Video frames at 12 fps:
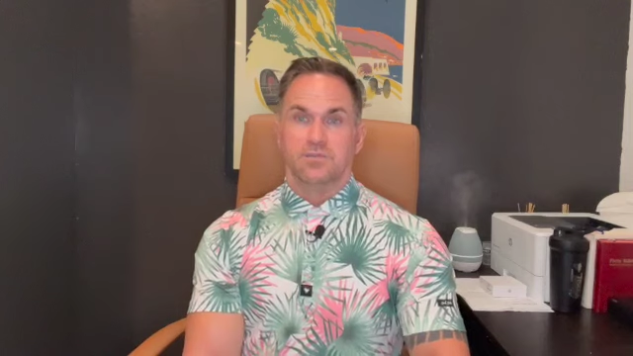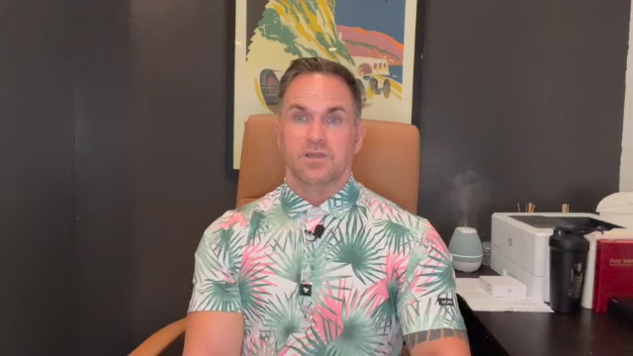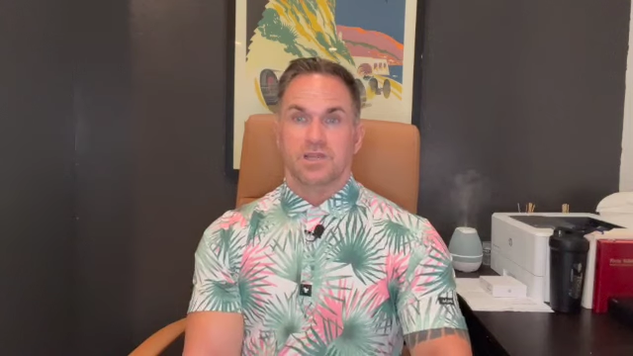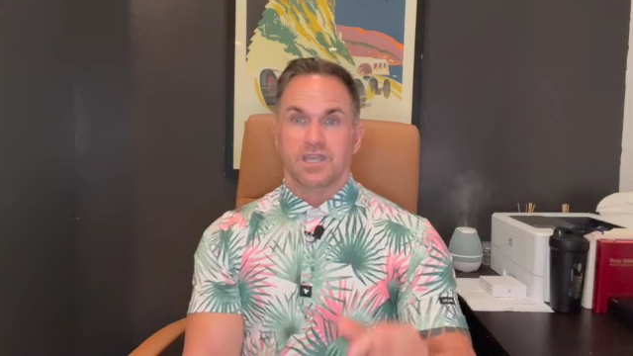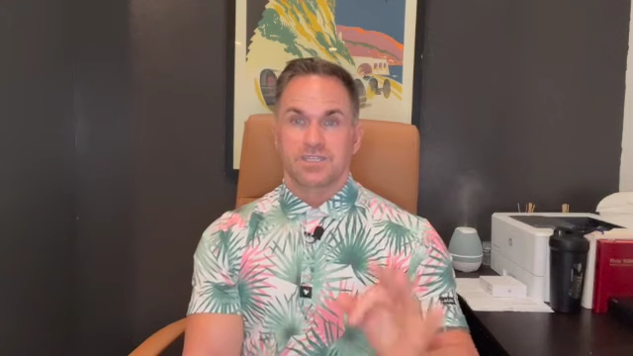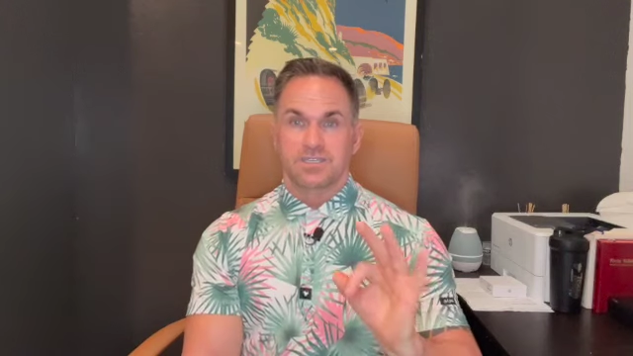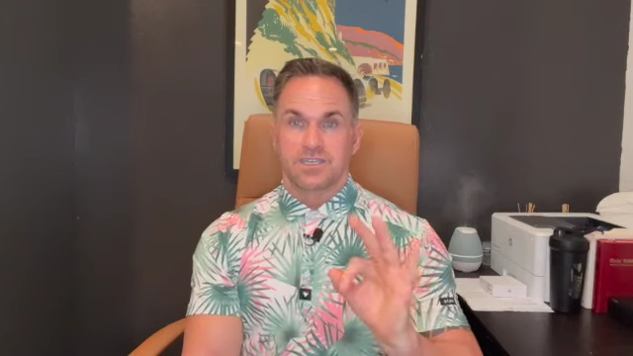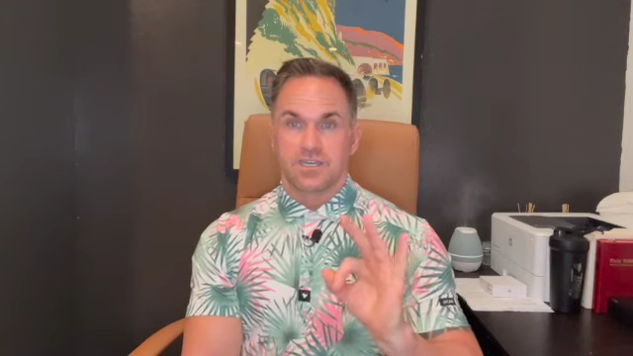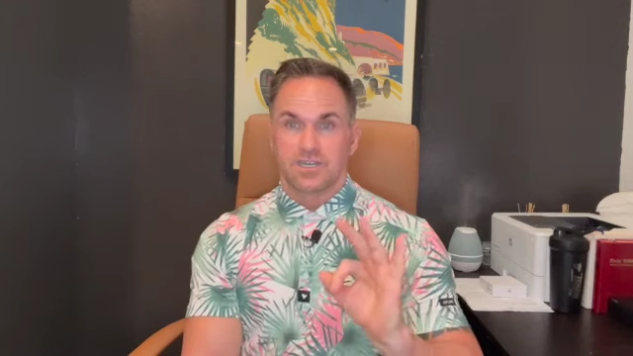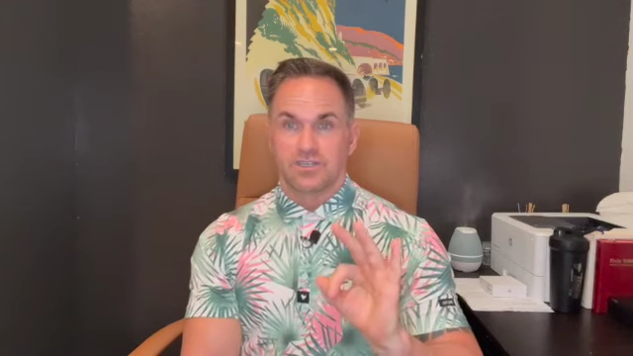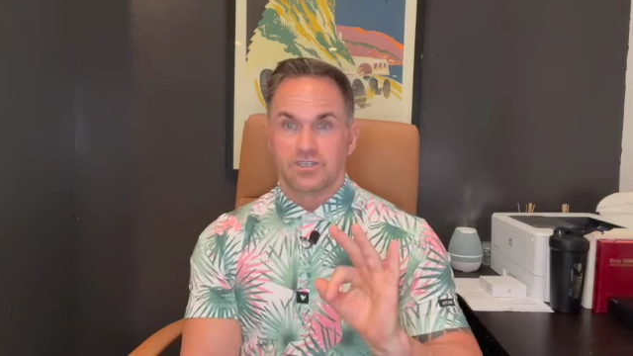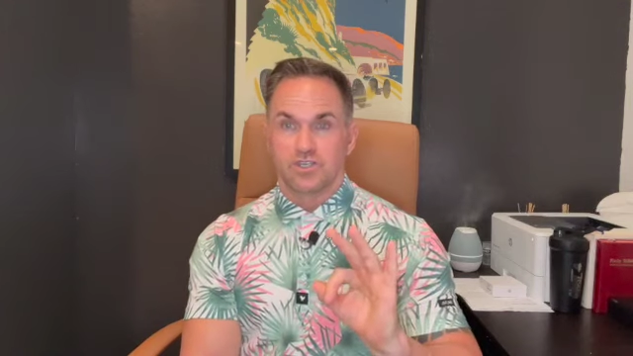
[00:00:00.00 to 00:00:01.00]
Let's get
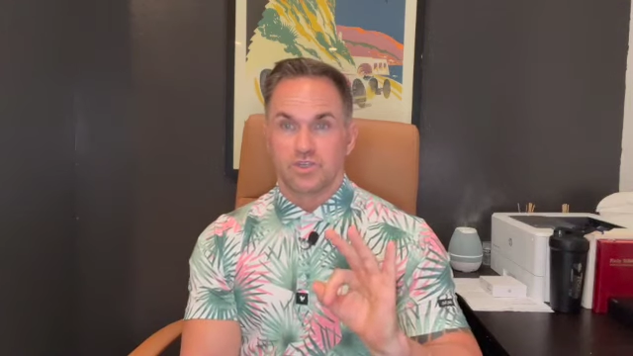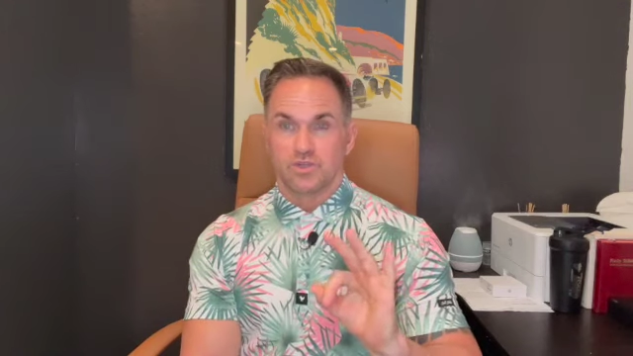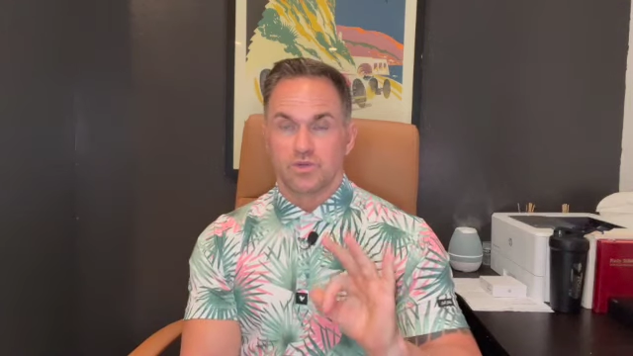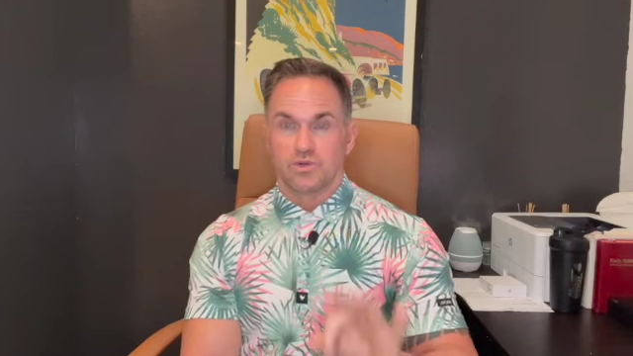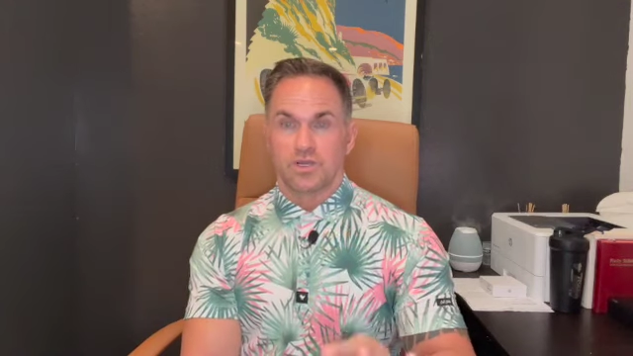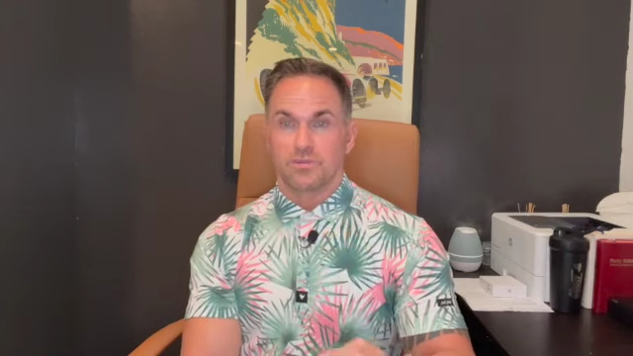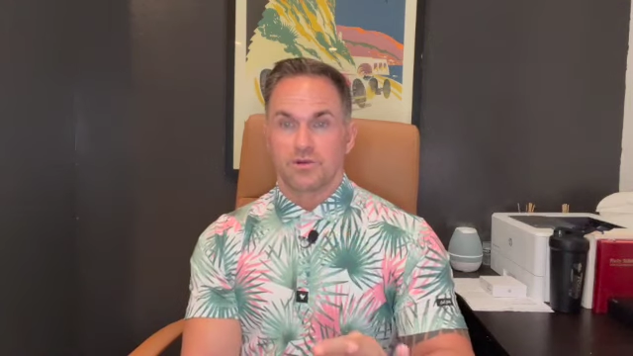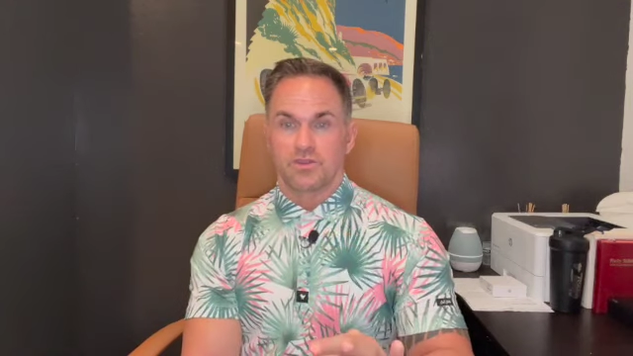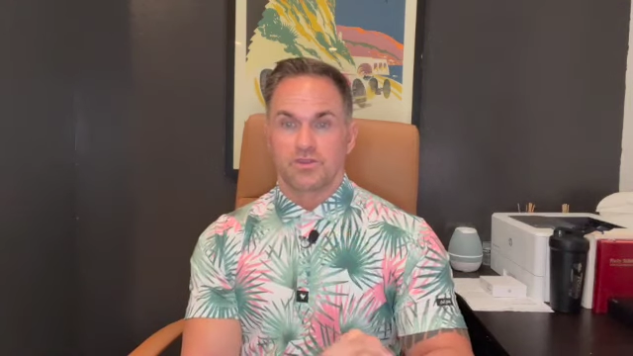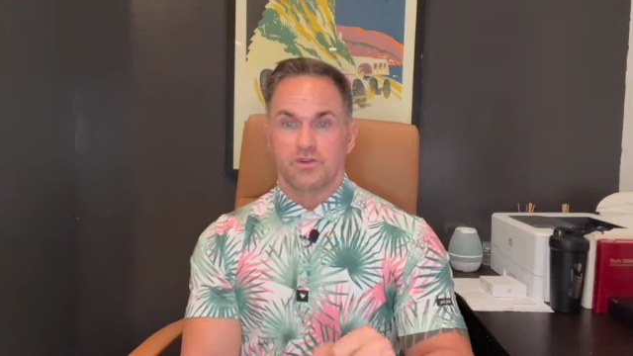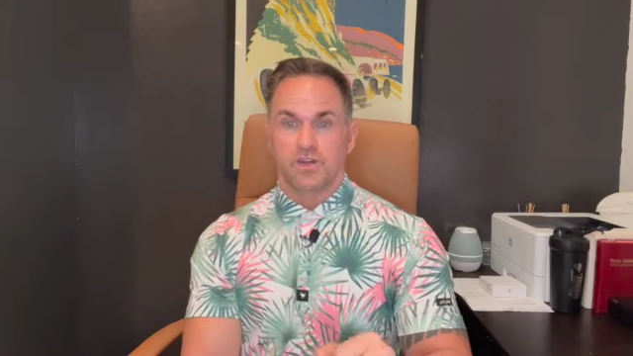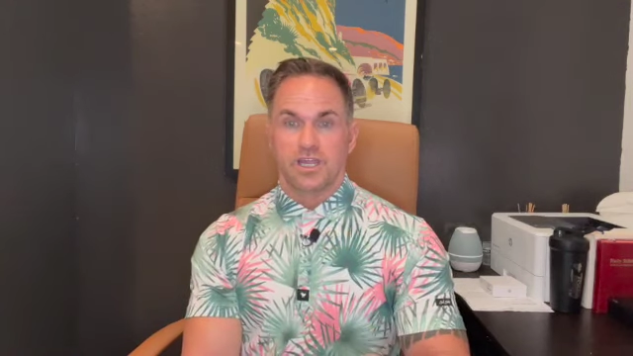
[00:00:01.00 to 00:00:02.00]
into number
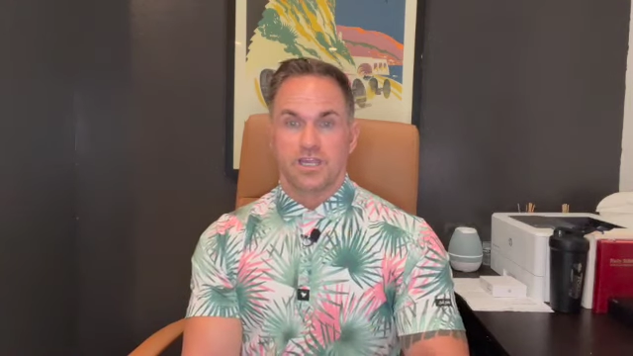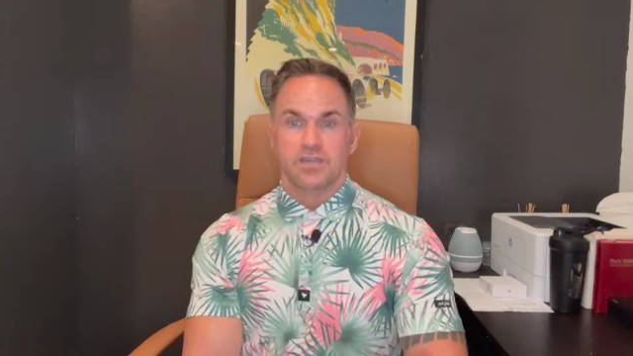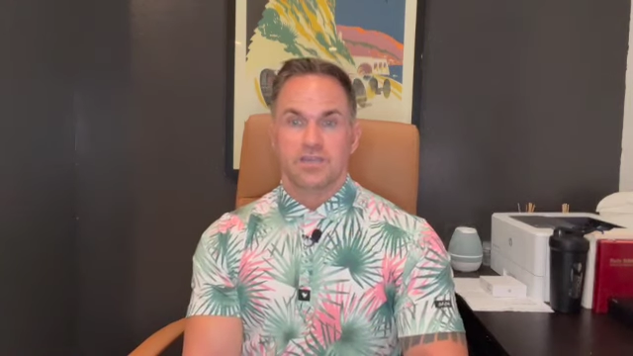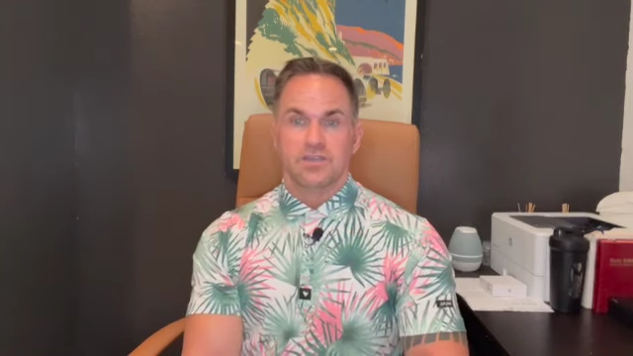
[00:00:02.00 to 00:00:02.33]
3.